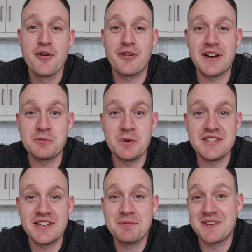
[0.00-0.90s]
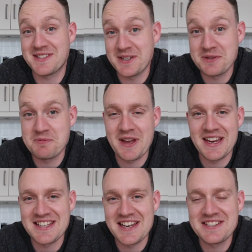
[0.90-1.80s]
Frank's whinging because no one's
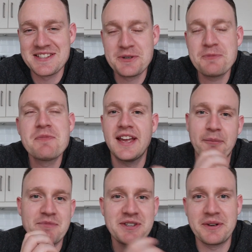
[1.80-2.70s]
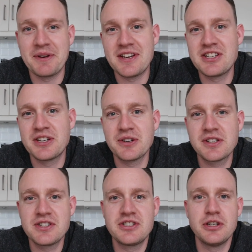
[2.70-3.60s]
paying attention to him. Yeah, so anyway, she
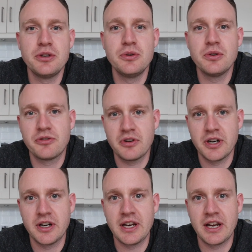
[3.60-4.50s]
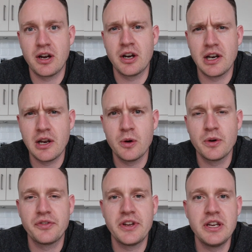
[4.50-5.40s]
cooked the stew for like on a low
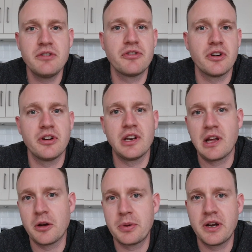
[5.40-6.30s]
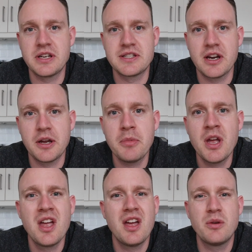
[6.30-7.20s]
enough heat for a long period of time.
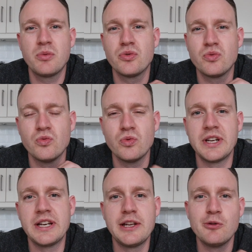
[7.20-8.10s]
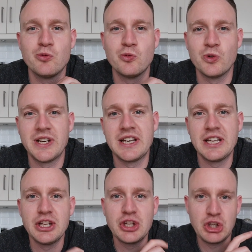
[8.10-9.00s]
It was really,
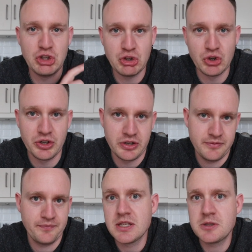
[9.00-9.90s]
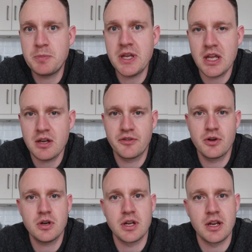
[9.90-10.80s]
really good. Speaking of
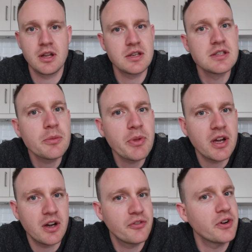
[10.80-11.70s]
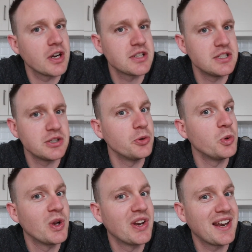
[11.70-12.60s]
cooking, there's something I forgot to
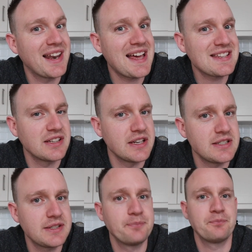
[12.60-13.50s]
do last night.